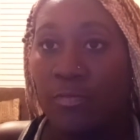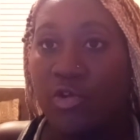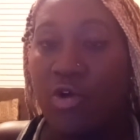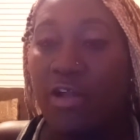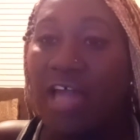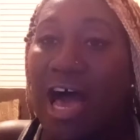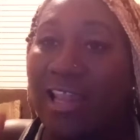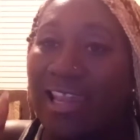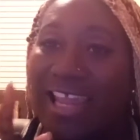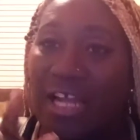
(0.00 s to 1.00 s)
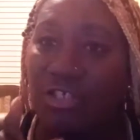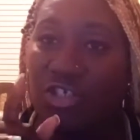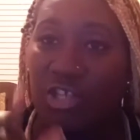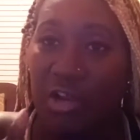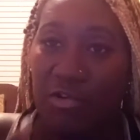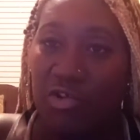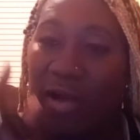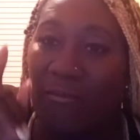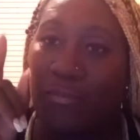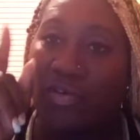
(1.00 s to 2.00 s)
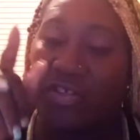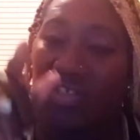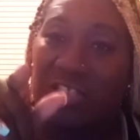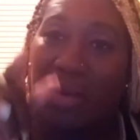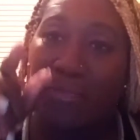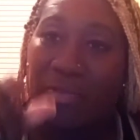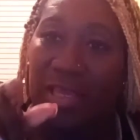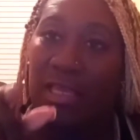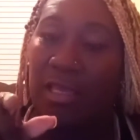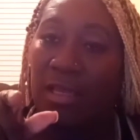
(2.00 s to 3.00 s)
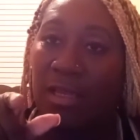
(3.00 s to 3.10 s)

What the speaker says: You are now legendary. You have put something,